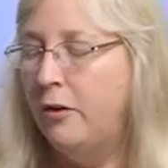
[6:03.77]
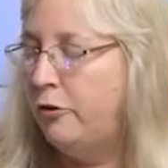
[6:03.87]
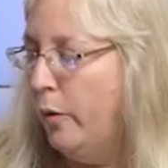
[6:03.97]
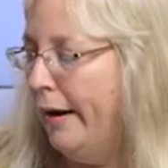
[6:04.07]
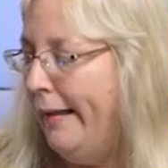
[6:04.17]

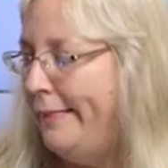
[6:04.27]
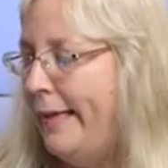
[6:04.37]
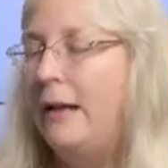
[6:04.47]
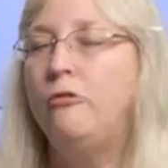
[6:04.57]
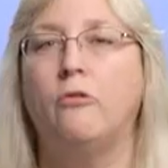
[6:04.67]
So we're going to let
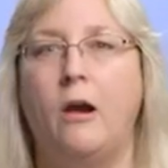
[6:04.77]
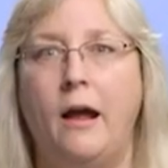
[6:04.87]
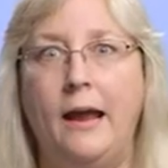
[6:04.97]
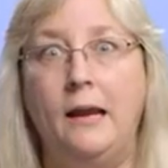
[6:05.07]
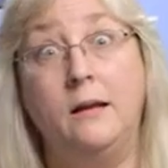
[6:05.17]
that
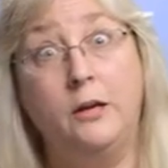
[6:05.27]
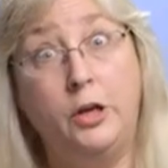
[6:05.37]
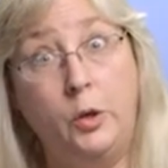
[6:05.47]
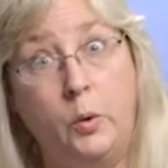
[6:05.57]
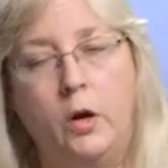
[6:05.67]
dry
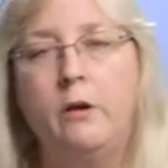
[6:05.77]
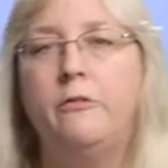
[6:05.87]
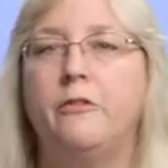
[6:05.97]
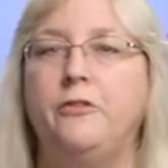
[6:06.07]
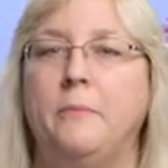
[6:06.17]
cure
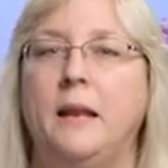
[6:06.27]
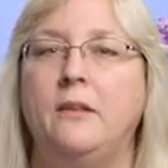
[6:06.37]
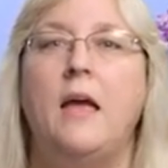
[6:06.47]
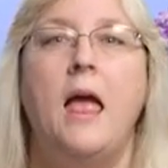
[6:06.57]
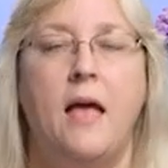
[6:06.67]
for a few
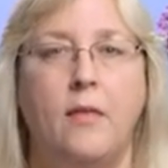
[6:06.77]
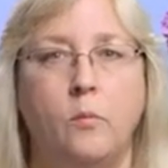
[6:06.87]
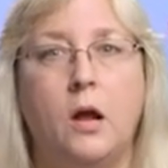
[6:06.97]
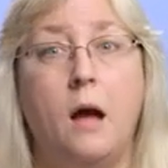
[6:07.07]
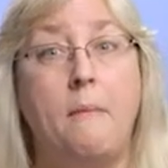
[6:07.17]
minutes and then
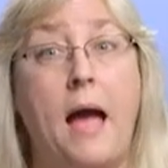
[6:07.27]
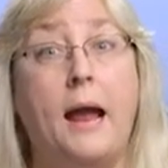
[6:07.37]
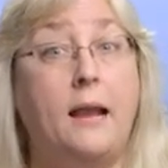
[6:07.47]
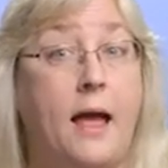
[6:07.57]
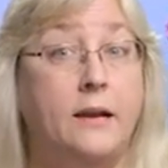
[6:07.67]
we'll come
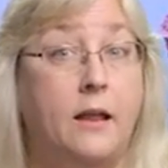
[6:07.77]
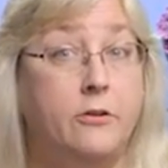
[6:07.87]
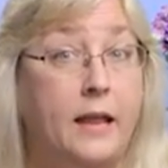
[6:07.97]
back and add another